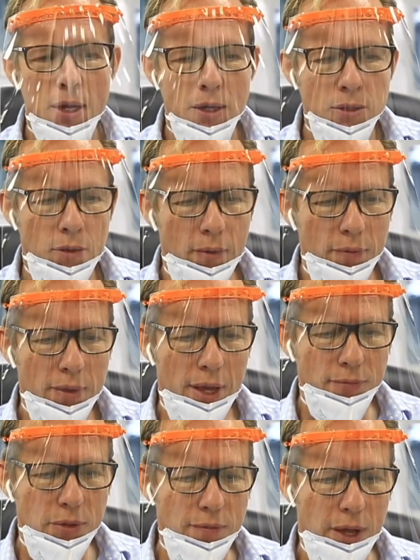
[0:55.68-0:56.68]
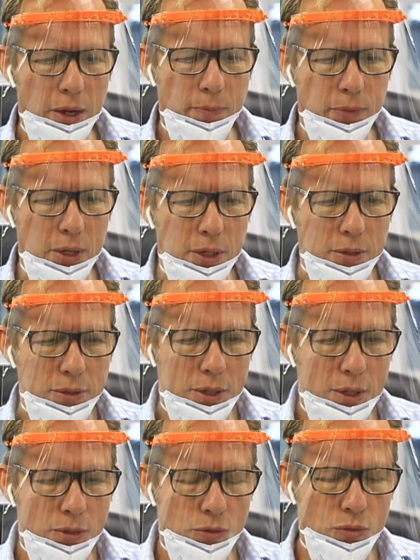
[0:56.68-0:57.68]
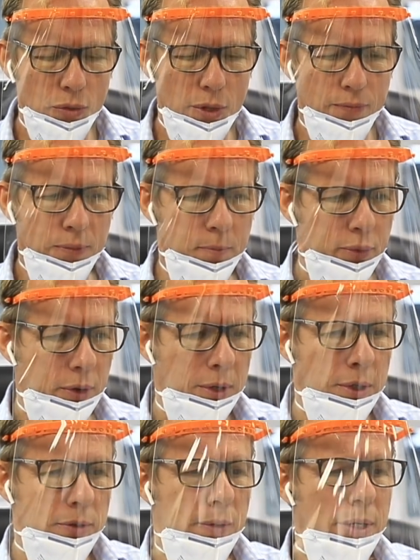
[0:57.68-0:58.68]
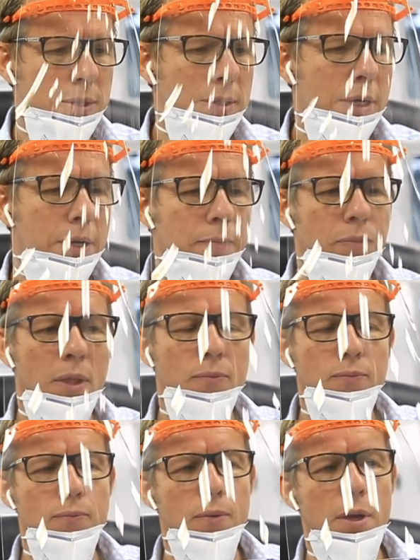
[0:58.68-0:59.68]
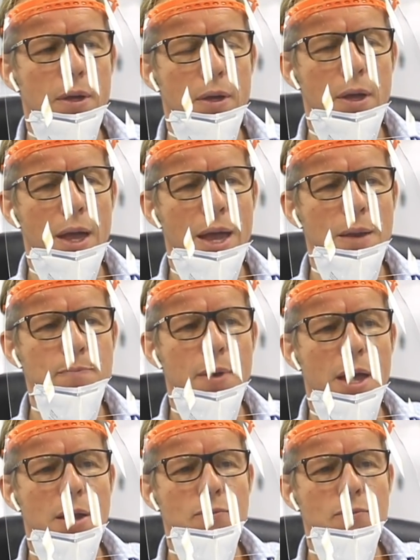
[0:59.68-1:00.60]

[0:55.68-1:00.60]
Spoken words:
So what we have developed is two different products. One is a headband